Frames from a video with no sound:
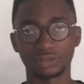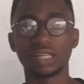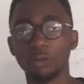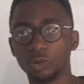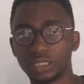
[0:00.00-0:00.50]

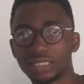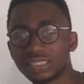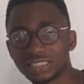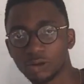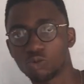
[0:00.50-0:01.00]
then we say
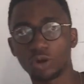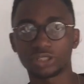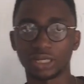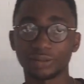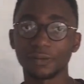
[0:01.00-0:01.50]
this
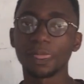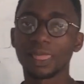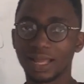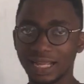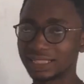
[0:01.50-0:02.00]
equation
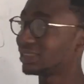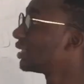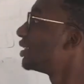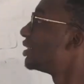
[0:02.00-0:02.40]
is